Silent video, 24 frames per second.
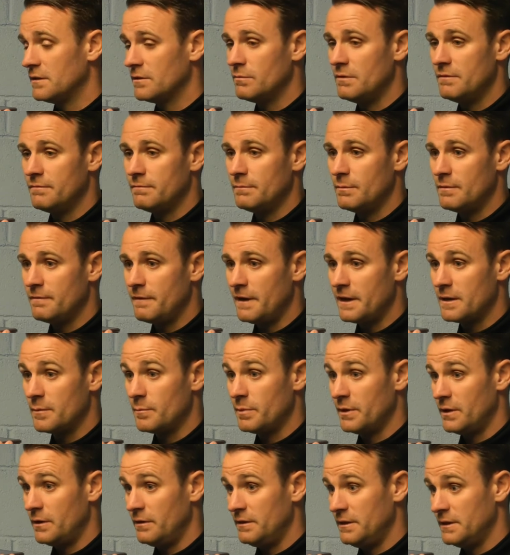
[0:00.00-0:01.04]
Like we've we've had a
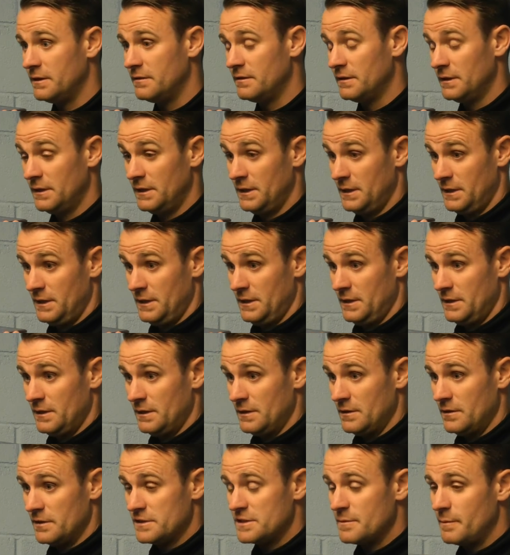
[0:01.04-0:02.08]
period,
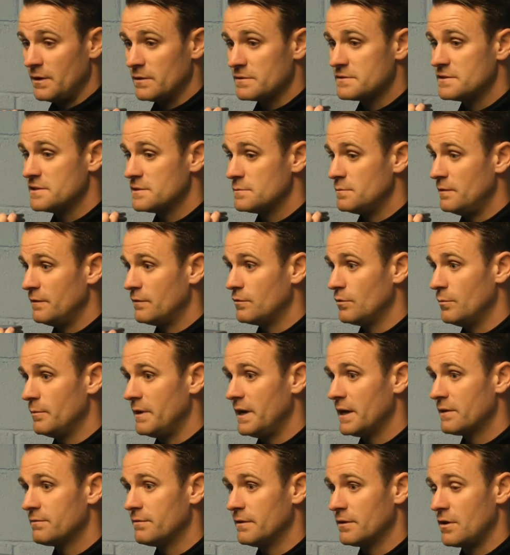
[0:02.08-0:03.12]
I suppose, since we've come
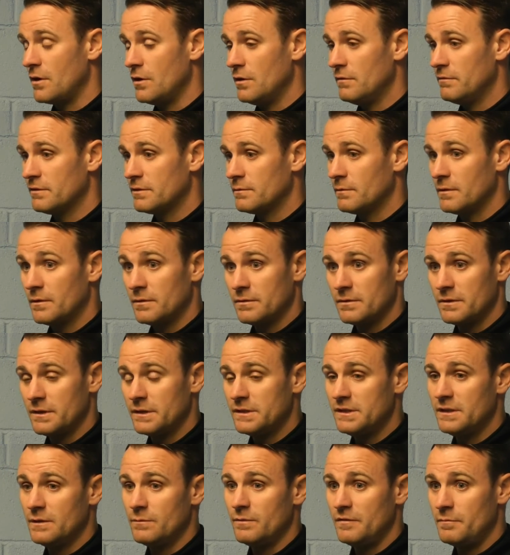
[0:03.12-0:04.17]
back for COVID where I
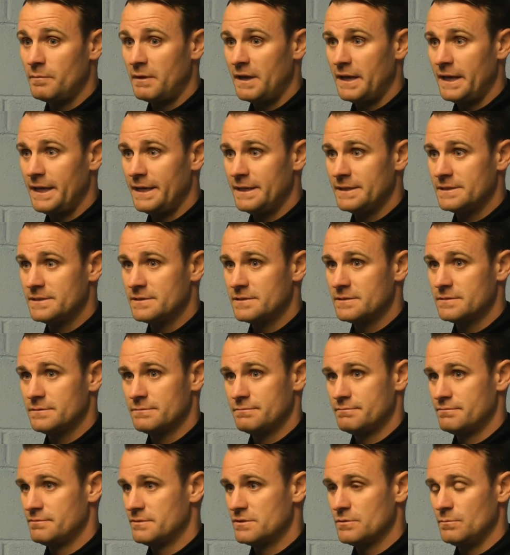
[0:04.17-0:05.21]
think we've played
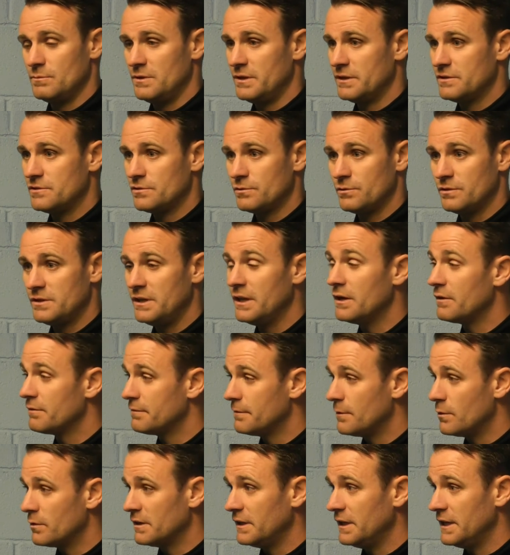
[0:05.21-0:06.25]
something like thirteen or
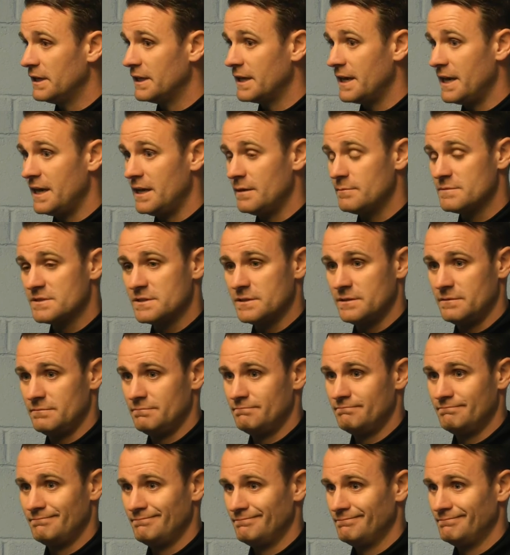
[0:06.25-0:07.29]
fourteen games
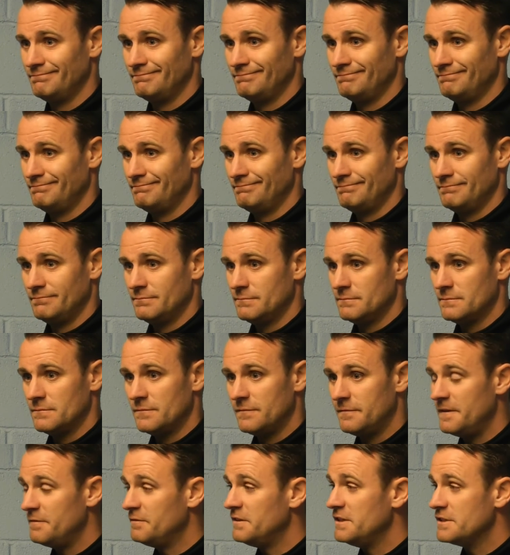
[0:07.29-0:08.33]
in
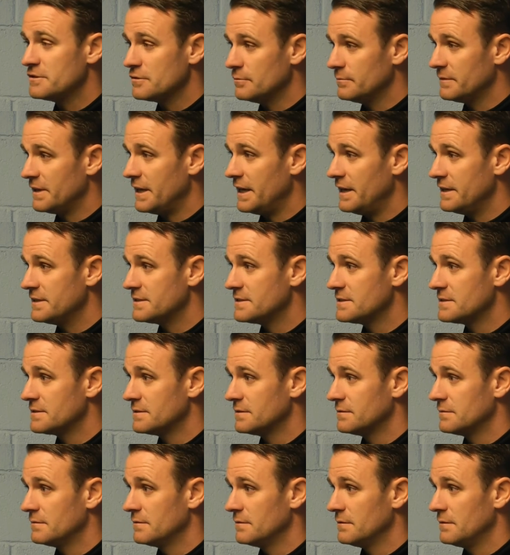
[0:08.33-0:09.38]
50 something days.
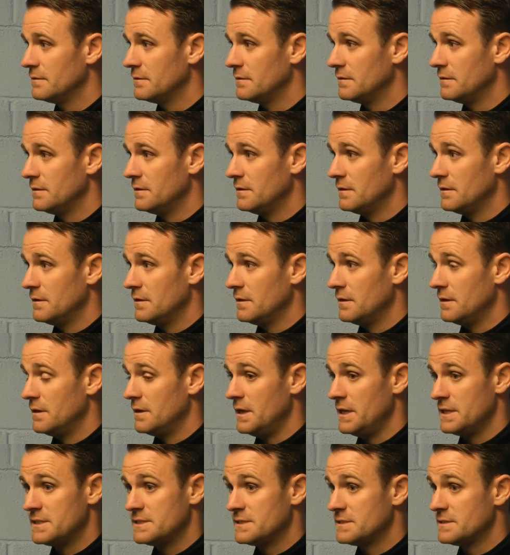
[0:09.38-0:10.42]
It's been a Premier Division
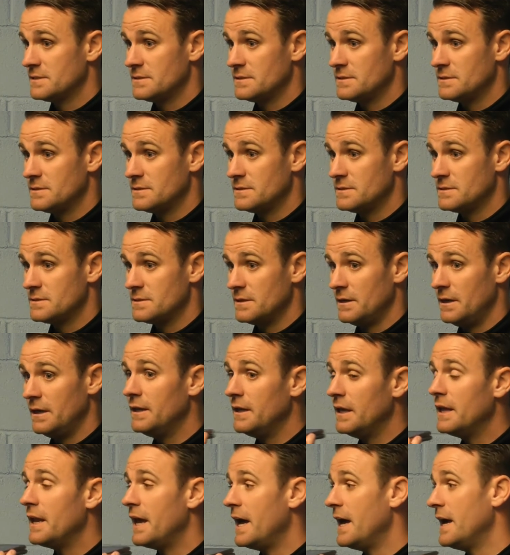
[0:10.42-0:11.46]
schedule and more at times. It,
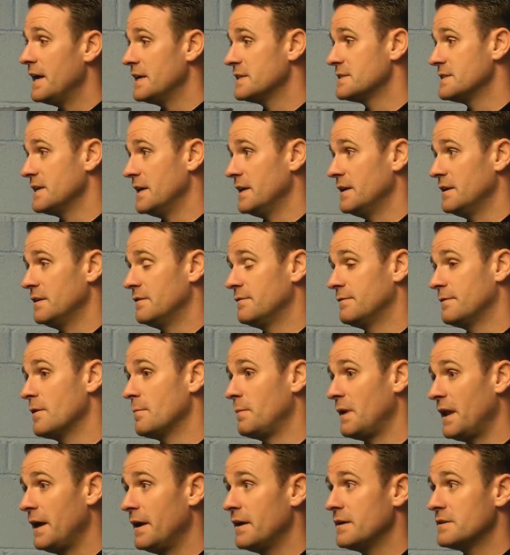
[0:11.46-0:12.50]
it has, and for
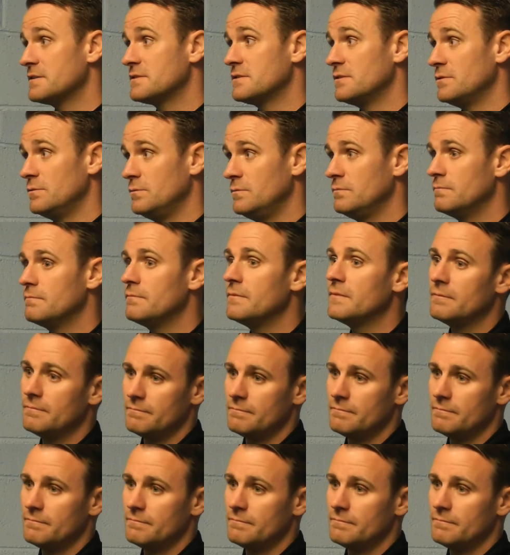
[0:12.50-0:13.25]
players who